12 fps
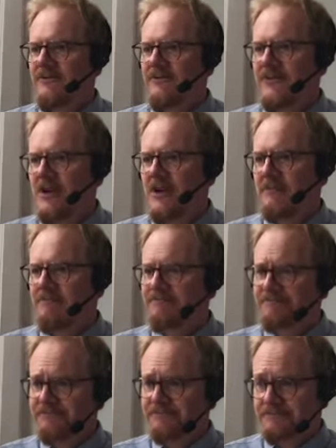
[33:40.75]

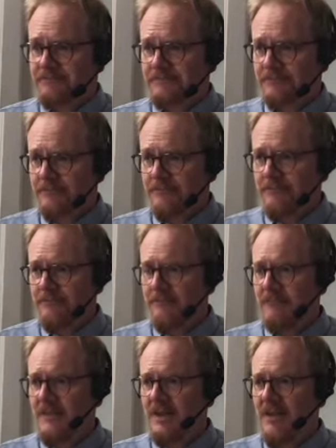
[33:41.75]
from
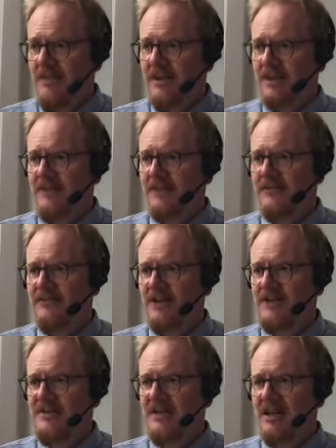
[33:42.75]
the
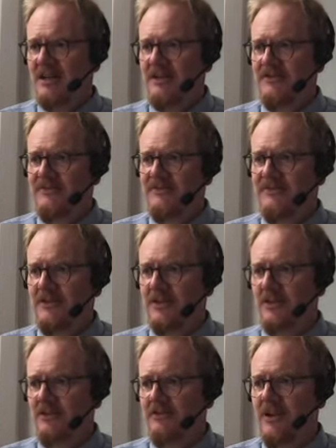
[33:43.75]
first half,
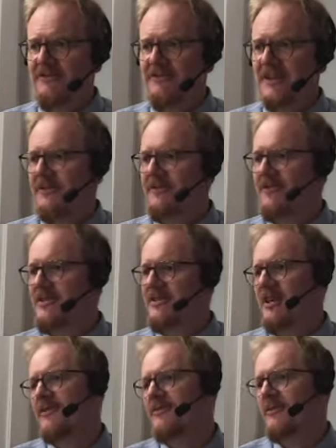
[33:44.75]
or roughly first
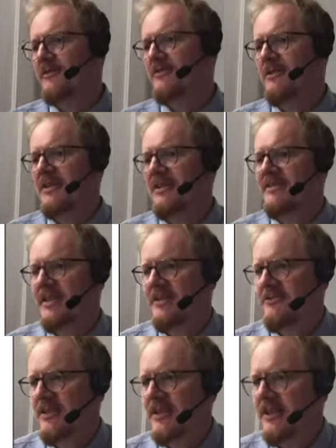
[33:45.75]
half of the 20th
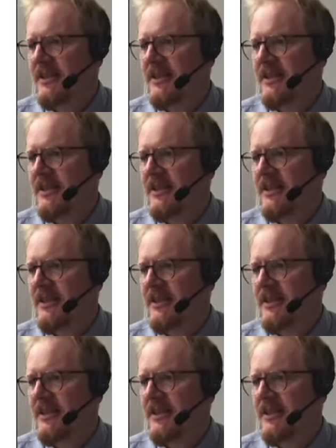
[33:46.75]
century.